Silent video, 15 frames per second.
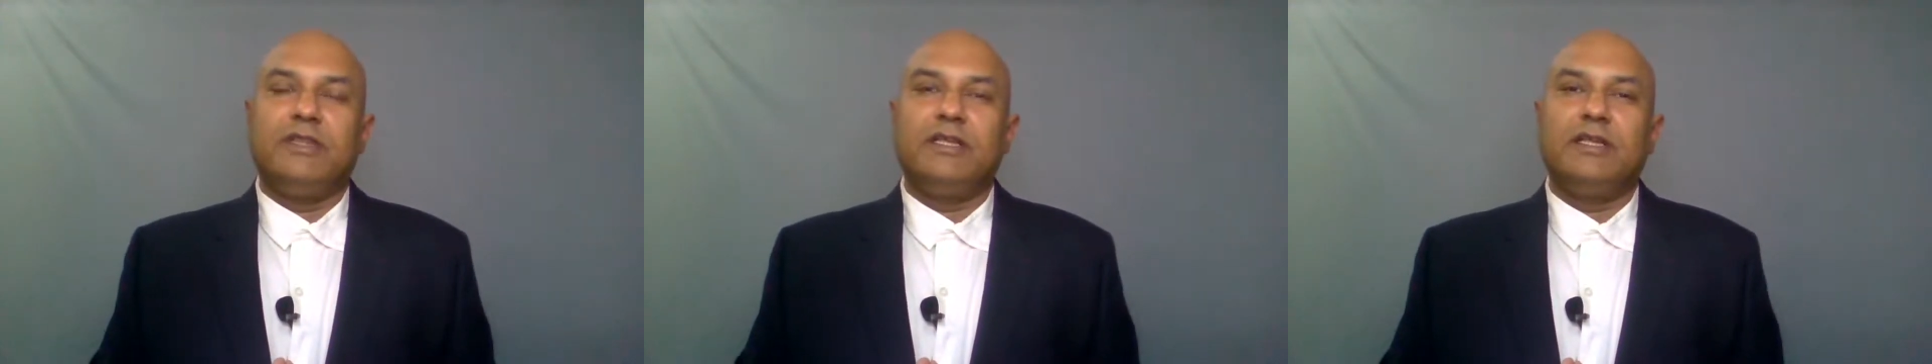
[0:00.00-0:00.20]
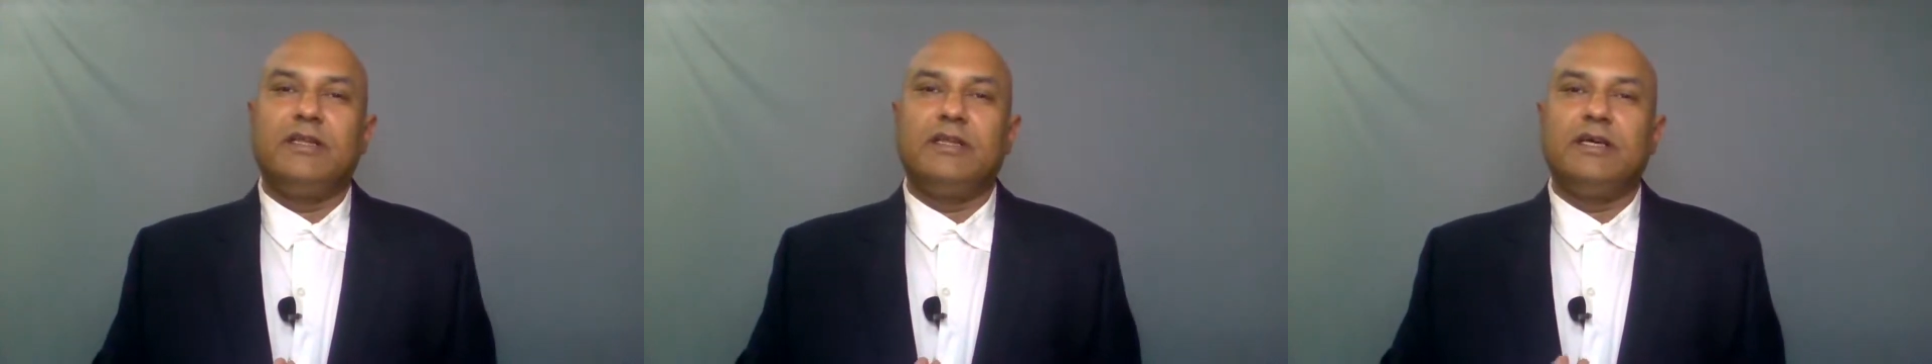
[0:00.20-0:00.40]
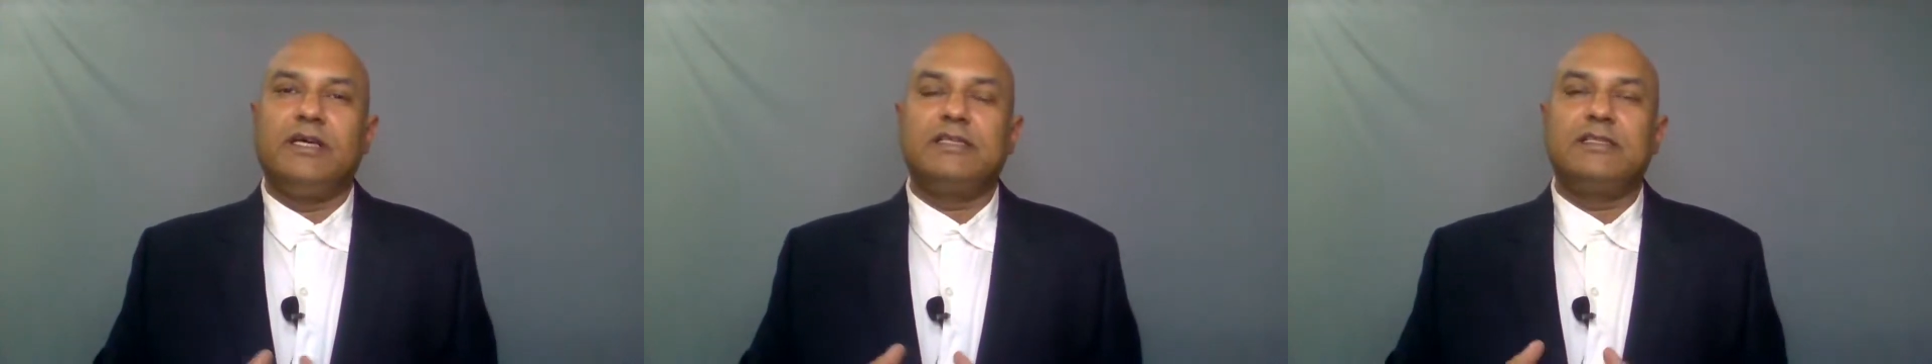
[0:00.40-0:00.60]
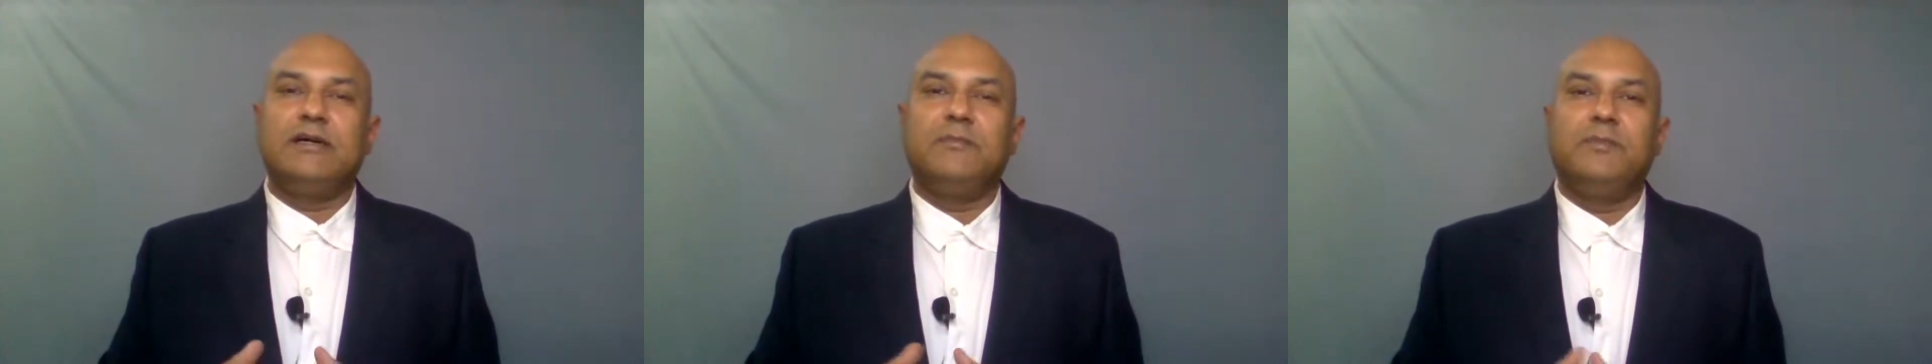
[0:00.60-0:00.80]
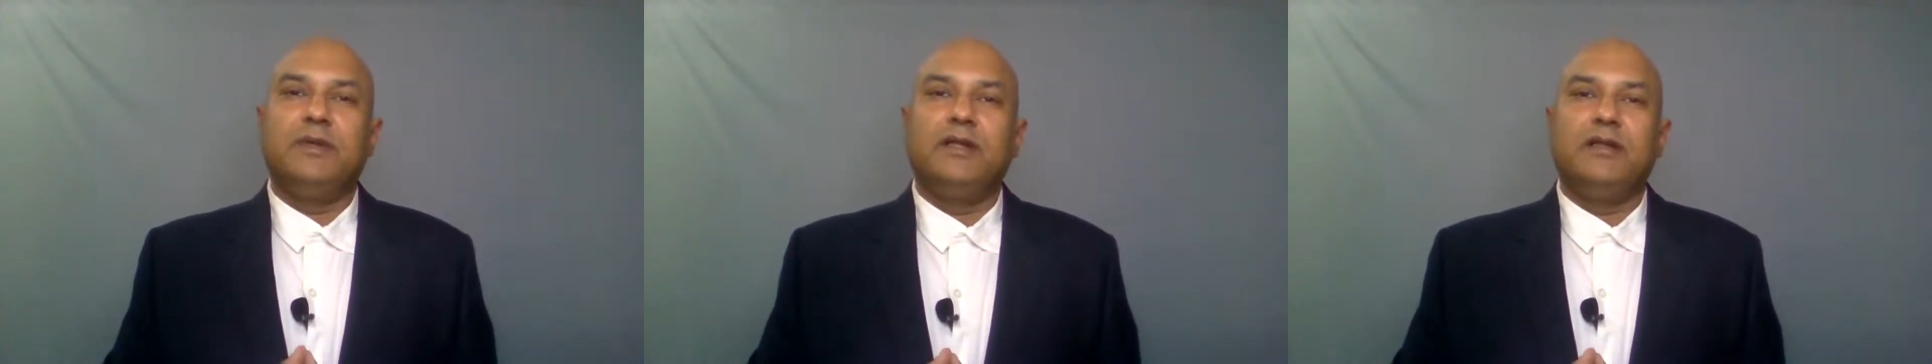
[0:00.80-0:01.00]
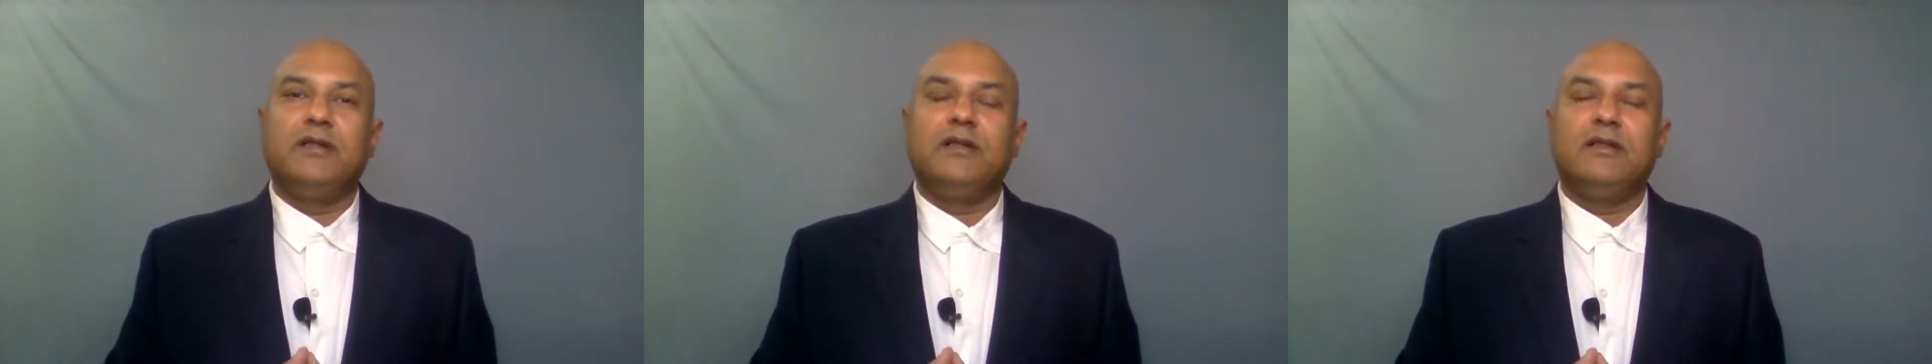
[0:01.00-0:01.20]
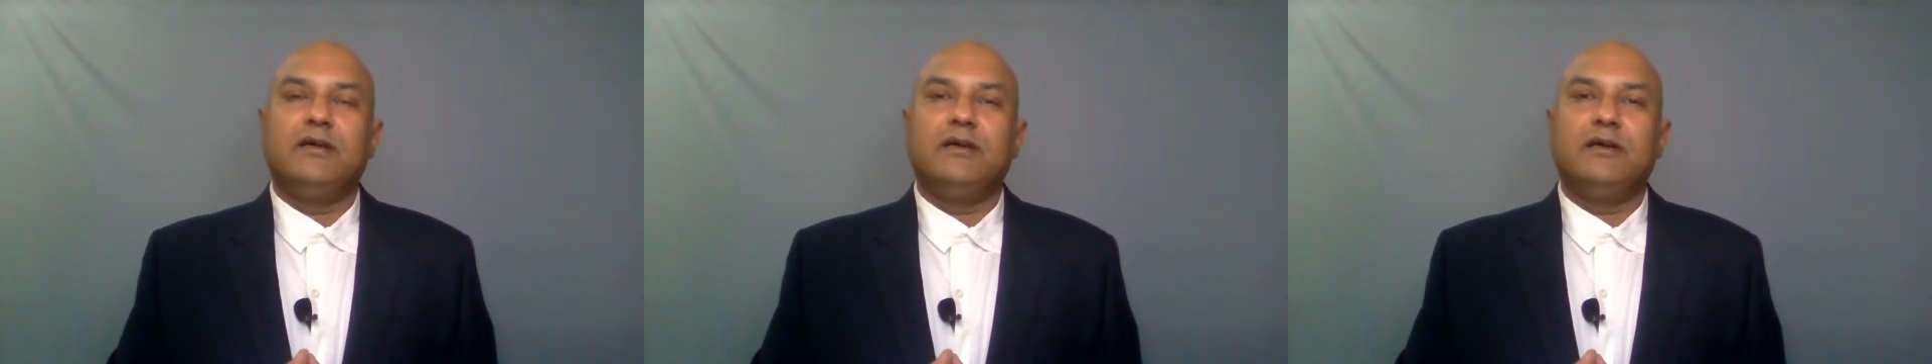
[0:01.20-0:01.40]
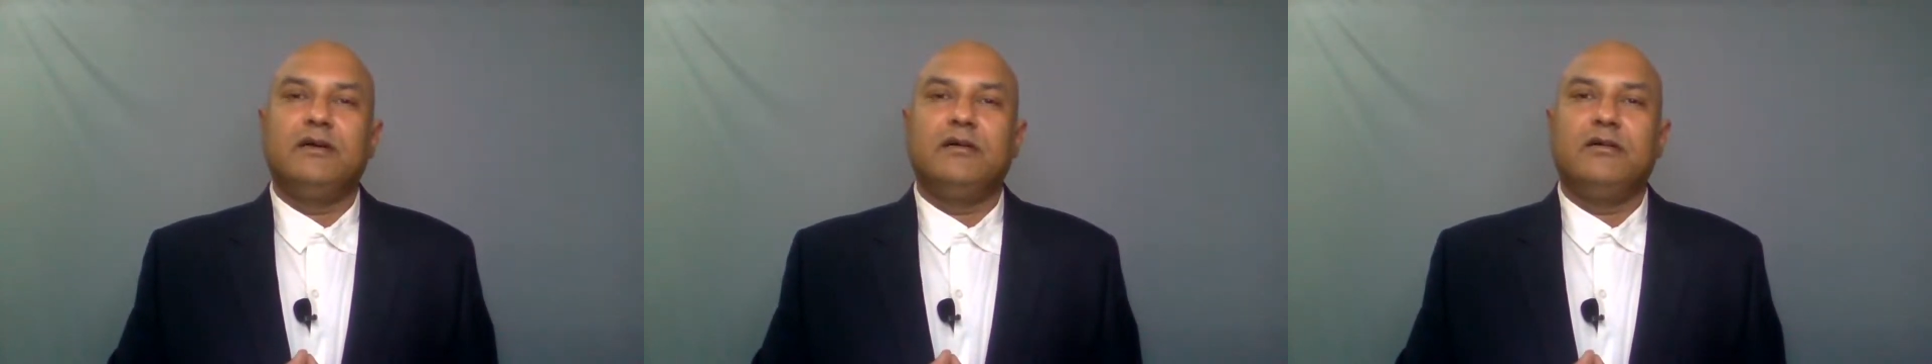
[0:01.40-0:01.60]
an example
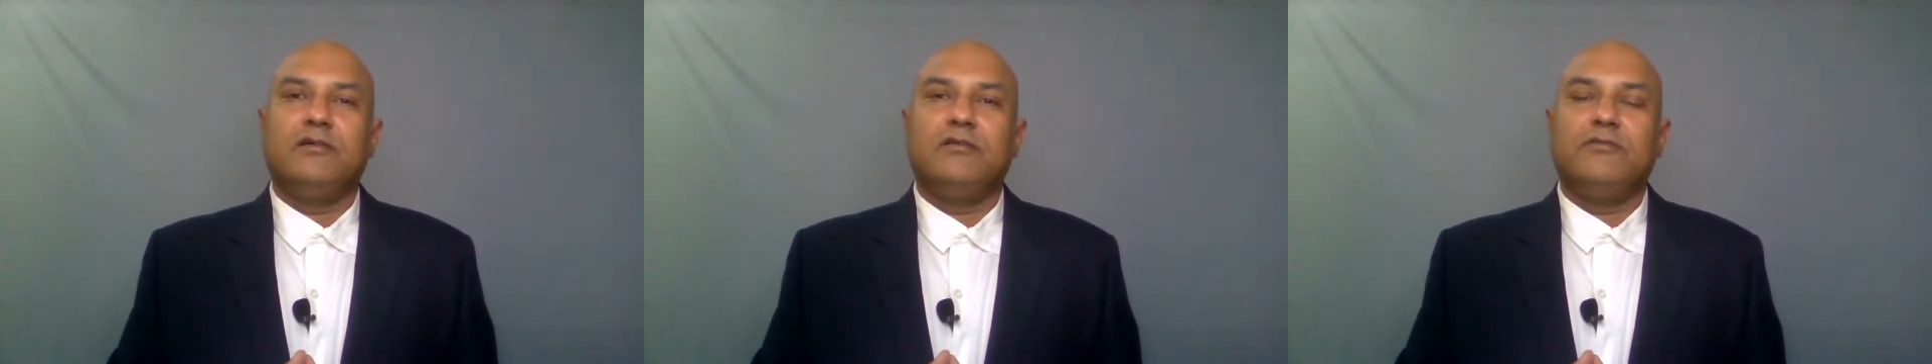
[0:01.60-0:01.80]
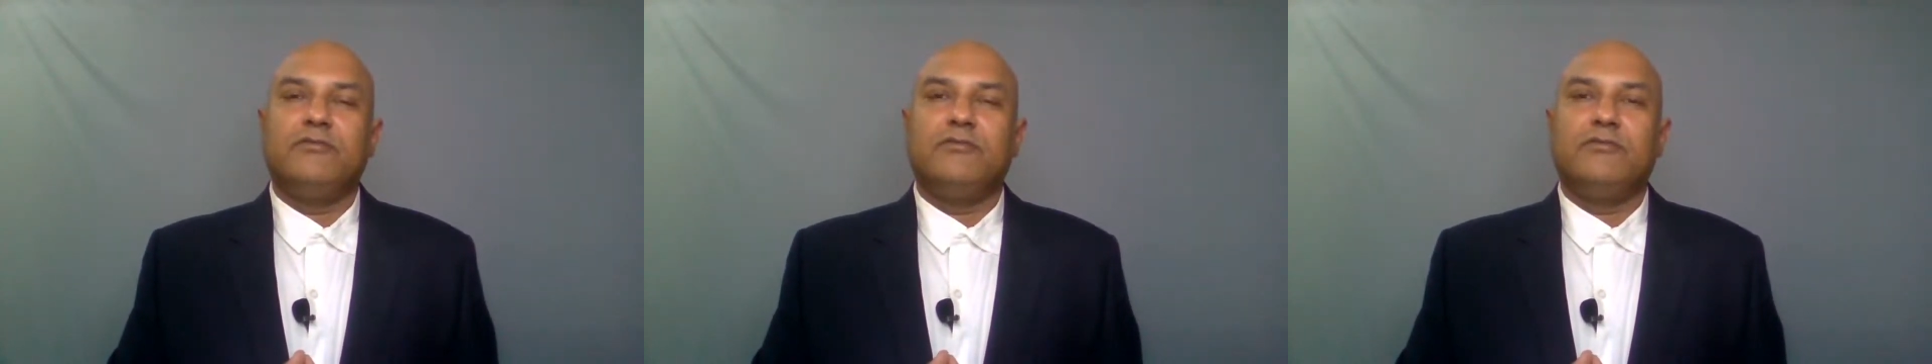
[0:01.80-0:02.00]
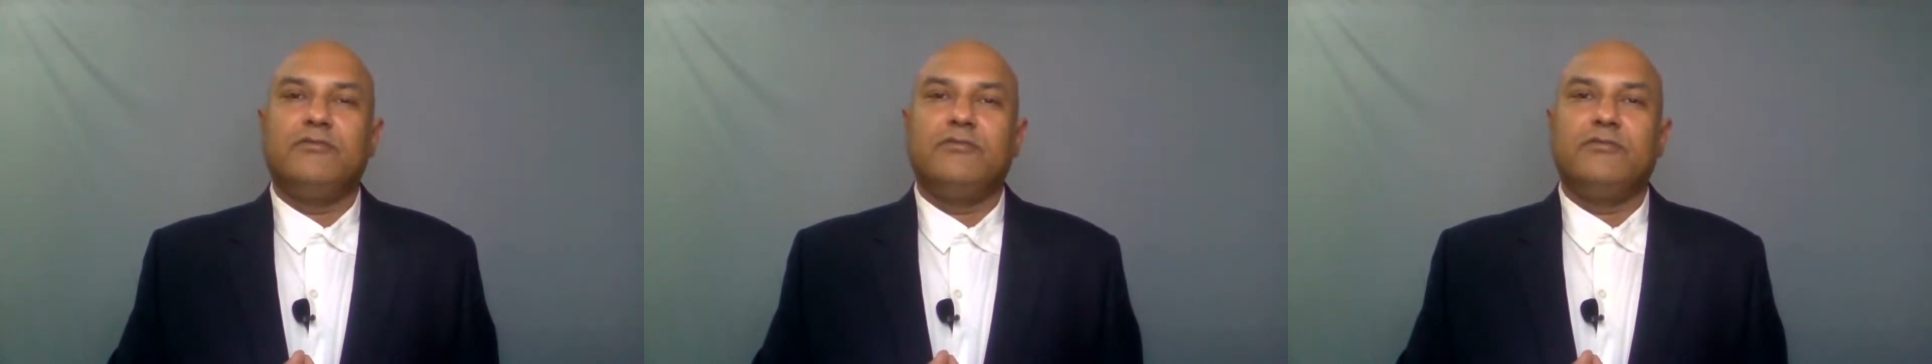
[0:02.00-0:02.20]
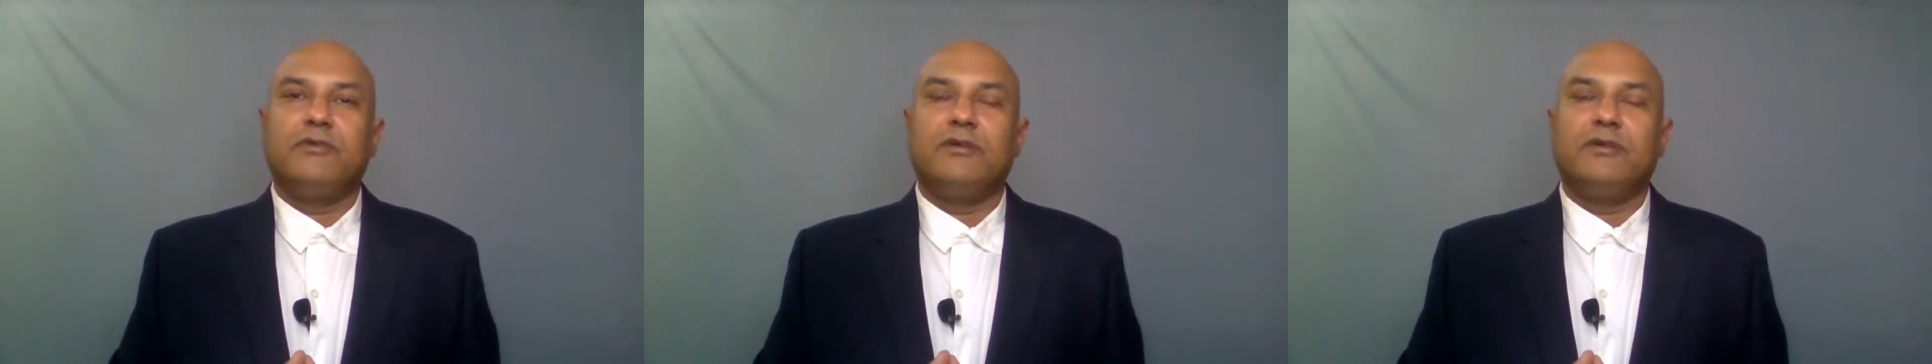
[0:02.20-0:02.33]
of,